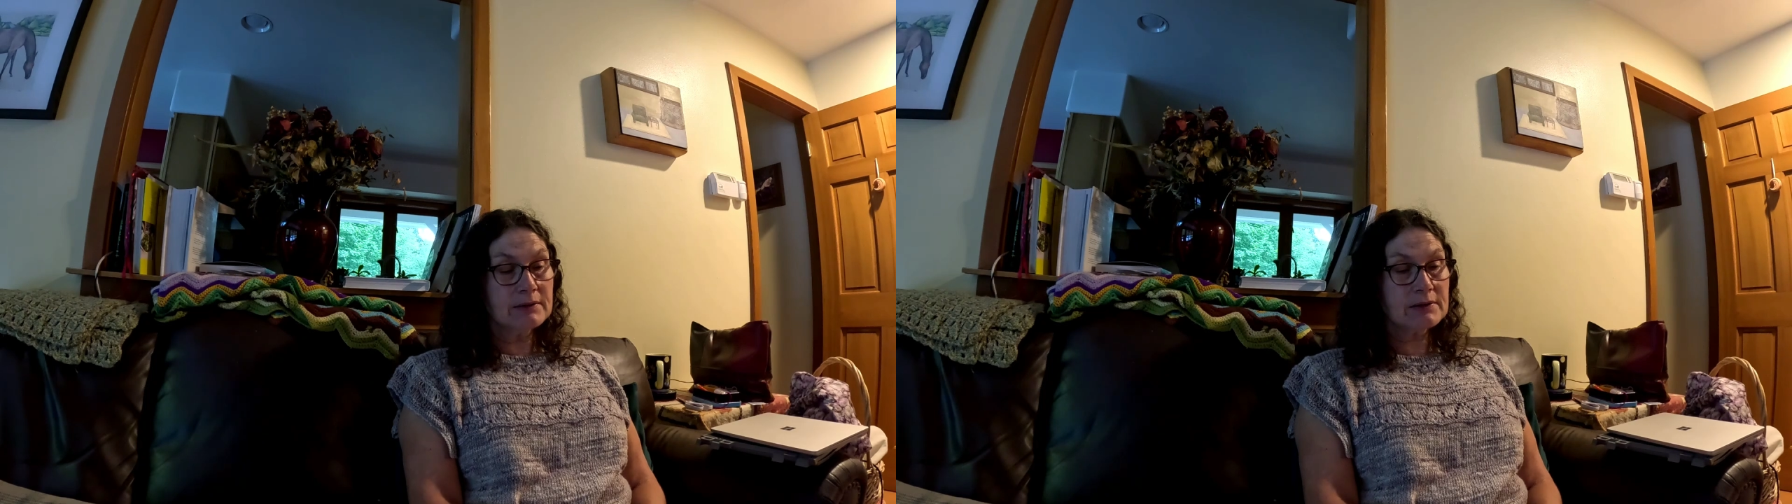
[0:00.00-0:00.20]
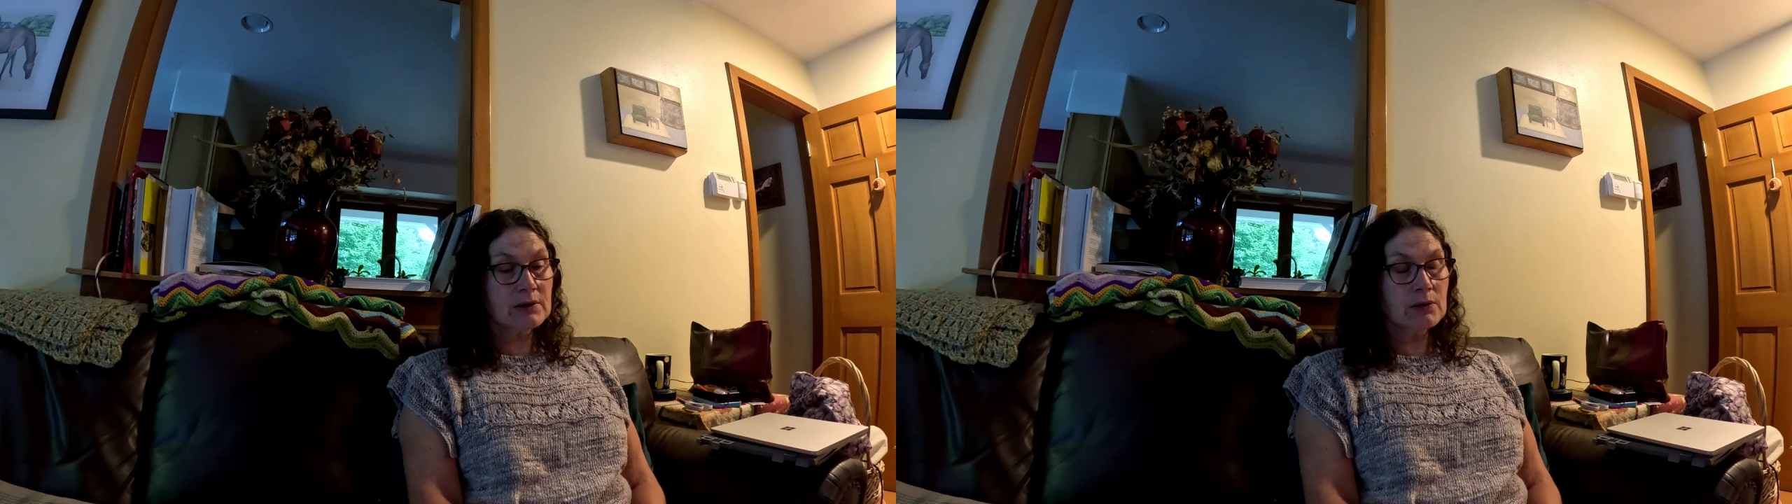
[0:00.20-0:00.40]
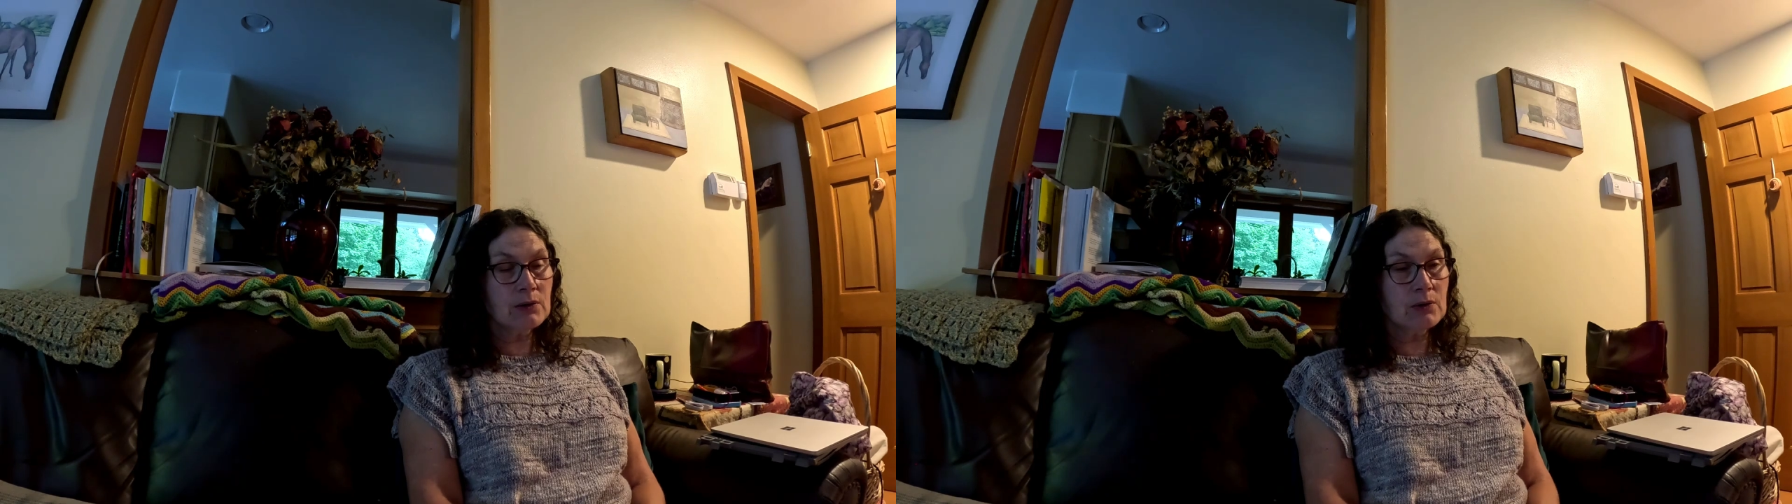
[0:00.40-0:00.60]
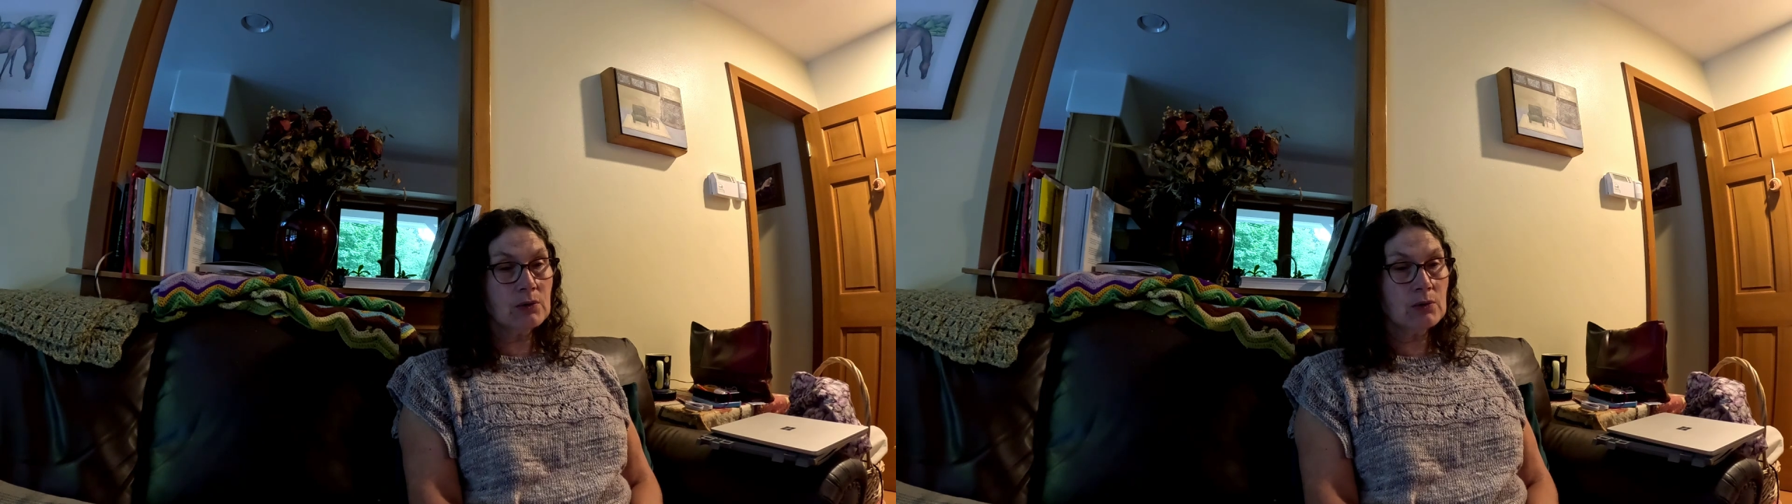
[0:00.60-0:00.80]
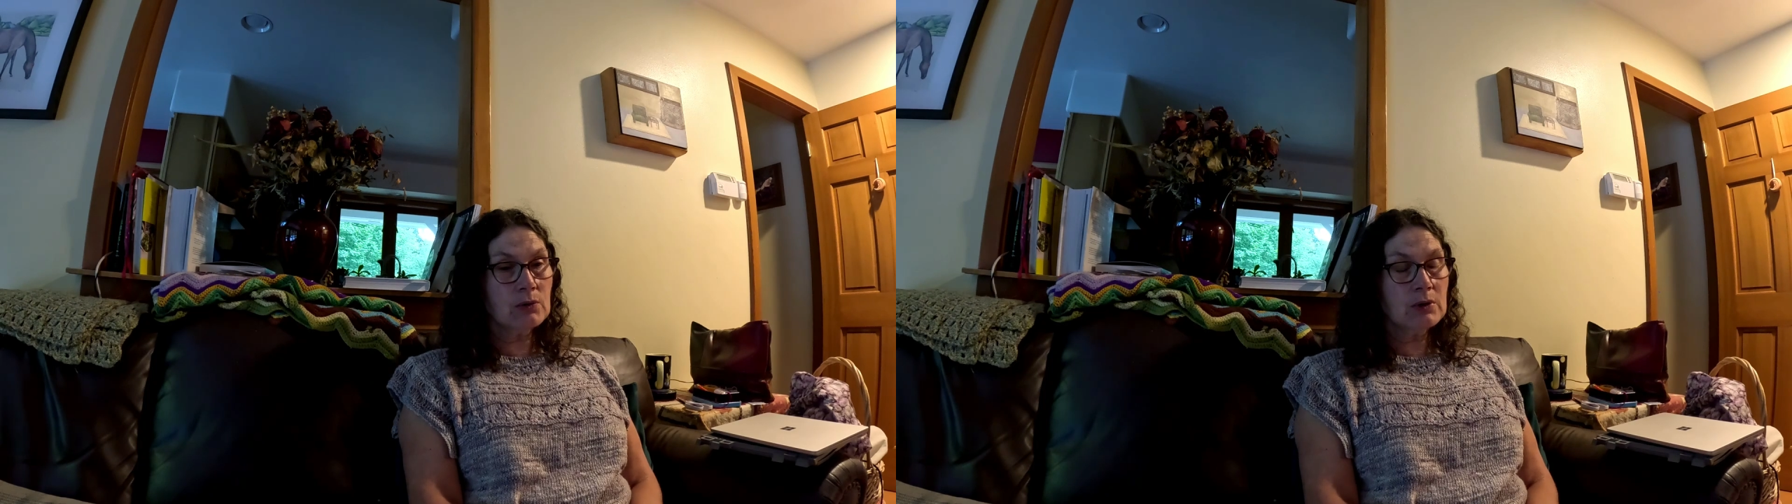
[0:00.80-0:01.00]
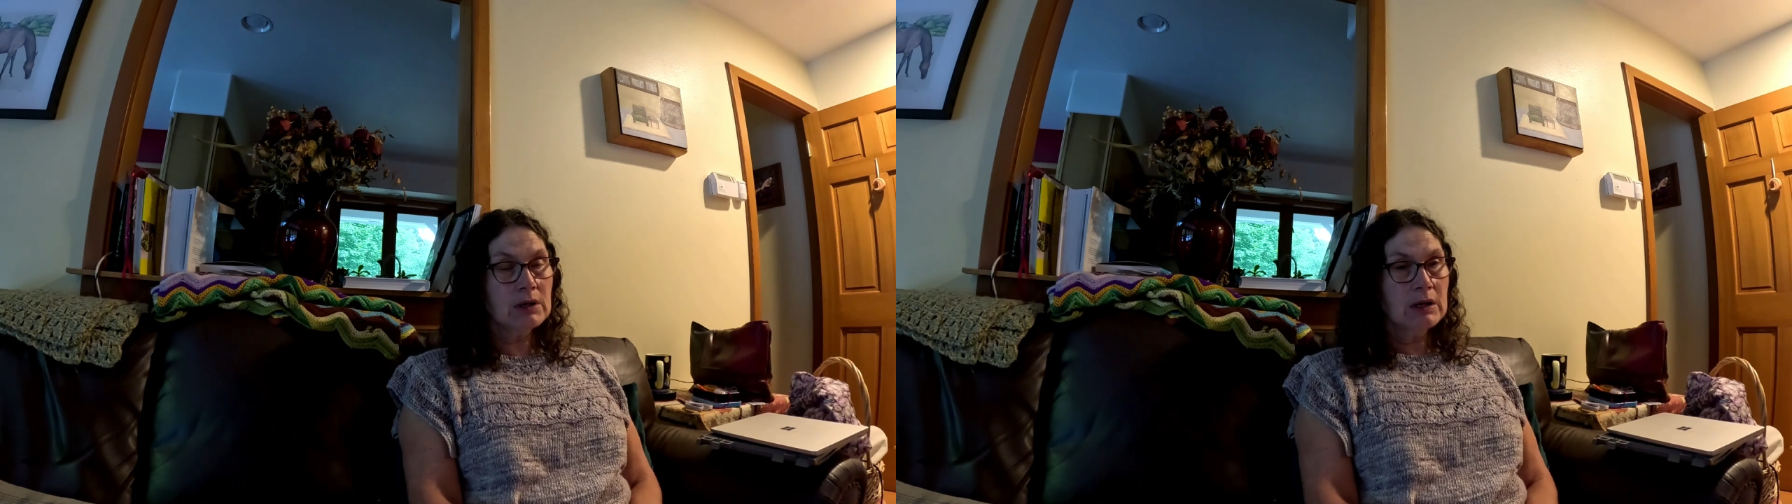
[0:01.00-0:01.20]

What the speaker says: So